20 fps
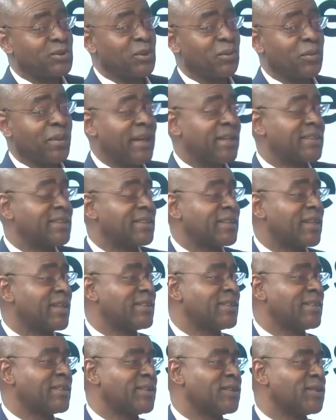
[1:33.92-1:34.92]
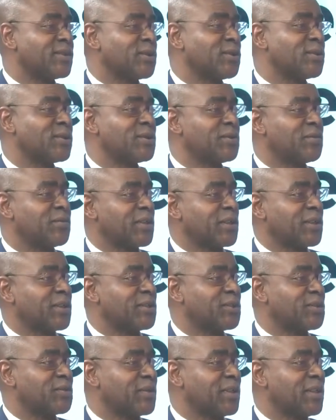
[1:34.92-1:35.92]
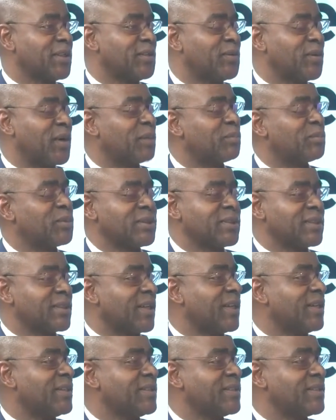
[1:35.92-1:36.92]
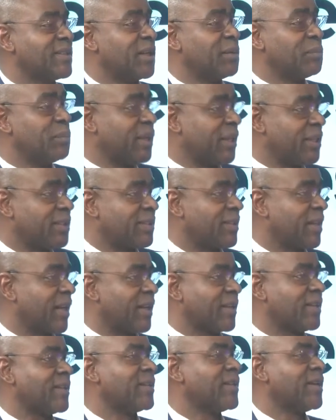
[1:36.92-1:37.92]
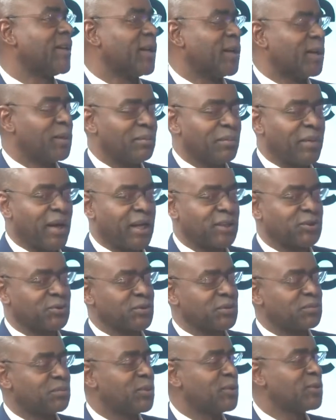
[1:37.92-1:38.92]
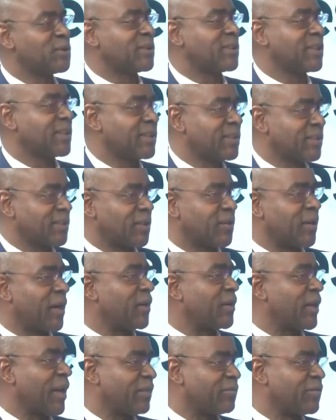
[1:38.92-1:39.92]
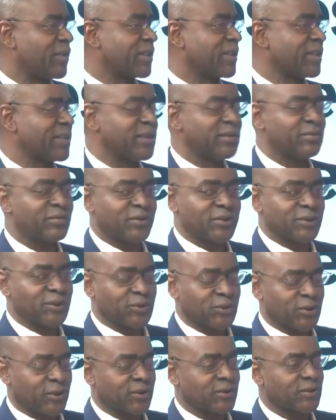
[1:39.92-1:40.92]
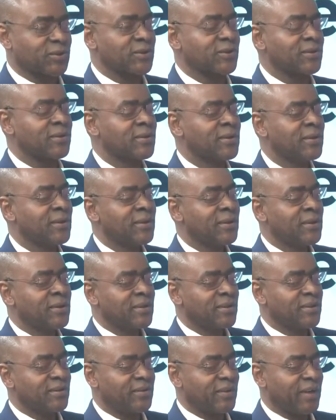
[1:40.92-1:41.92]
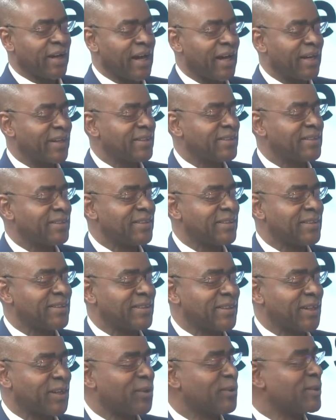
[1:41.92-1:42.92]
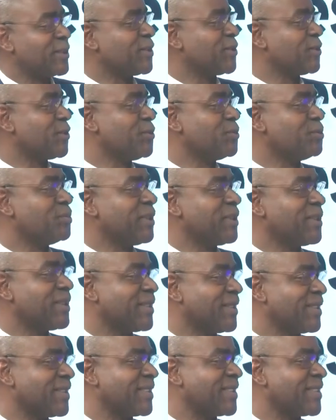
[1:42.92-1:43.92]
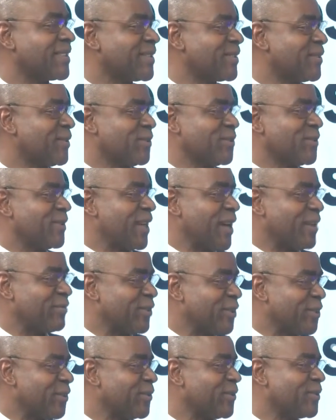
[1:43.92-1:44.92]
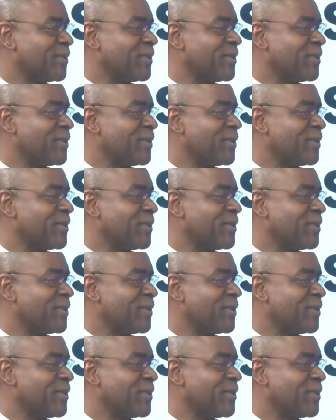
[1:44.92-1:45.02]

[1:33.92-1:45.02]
my sense is those figures really represent a baseline. As with most things around African infrastructure, the reality is that until you build it, you'll never know.